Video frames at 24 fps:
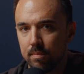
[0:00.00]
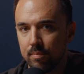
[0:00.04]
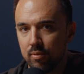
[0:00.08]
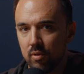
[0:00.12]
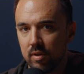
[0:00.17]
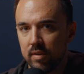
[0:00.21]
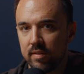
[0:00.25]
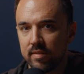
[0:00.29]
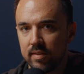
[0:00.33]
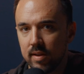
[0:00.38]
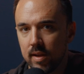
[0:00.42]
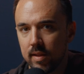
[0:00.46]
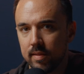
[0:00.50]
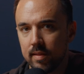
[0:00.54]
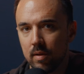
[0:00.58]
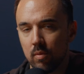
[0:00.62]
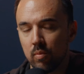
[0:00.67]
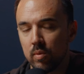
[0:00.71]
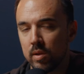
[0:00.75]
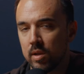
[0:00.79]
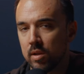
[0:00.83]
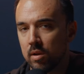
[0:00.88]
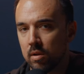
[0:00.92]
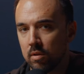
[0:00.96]
preset that
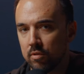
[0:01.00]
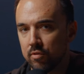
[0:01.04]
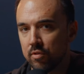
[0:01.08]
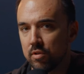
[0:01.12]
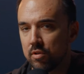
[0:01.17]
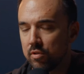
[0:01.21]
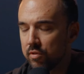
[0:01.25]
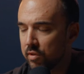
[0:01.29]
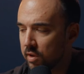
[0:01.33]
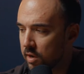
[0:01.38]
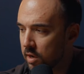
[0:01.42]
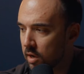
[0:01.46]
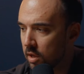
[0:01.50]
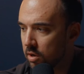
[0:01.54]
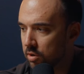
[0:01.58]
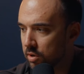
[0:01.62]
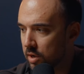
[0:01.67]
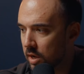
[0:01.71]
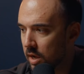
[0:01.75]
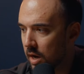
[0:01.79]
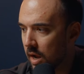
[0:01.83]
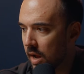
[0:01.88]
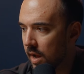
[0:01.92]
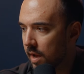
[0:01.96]
we can also use in
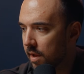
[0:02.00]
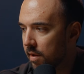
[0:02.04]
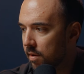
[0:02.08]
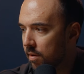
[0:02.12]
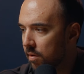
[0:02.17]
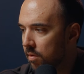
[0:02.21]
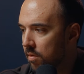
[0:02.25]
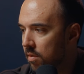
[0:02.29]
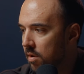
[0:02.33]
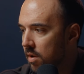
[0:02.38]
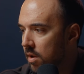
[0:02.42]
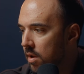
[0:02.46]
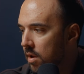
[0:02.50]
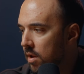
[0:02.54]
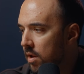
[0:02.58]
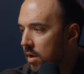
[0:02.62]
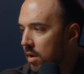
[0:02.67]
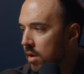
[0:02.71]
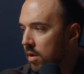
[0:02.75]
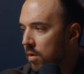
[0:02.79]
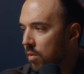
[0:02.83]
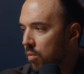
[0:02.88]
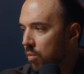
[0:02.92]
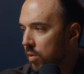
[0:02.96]
color.io,
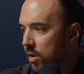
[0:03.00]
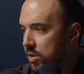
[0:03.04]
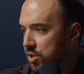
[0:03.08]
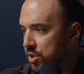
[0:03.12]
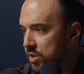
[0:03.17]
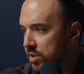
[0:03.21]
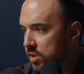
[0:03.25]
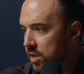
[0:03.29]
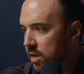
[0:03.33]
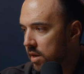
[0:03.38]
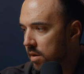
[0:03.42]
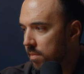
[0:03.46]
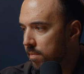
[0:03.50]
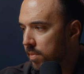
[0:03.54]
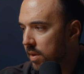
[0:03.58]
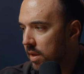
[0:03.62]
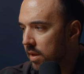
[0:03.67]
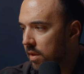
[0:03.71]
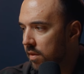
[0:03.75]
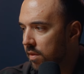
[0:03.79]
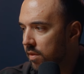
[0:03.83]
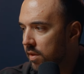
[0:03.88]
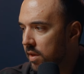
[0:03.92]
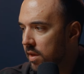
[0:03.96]
which is gonna
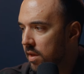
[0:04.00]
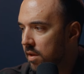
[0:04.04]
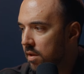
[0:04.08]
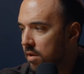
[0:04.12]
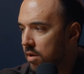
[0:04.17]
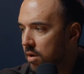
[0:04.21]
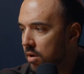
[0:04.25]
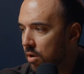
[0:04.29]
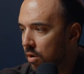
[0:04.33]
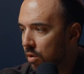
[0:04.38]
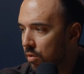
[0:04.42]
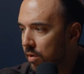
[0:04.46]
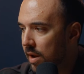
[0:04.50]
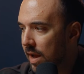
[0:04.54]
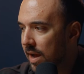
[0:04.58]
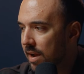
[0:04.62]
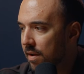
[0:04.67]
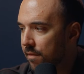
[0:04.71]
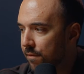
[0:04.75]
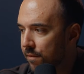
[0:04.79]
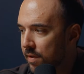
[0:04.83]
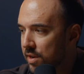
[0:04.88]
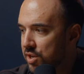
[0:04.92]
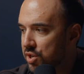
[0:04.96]
be the Kodak
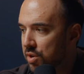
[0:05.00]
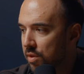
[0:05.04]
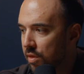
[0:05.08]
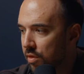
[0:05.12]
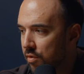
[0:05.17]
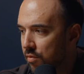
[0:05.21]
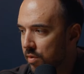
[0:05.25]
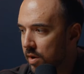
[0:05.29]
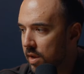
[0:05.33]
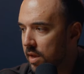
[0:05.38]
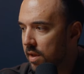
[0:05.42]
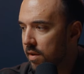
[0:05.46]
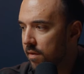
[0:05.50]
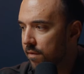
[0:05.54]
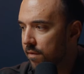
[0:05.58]
Vision 3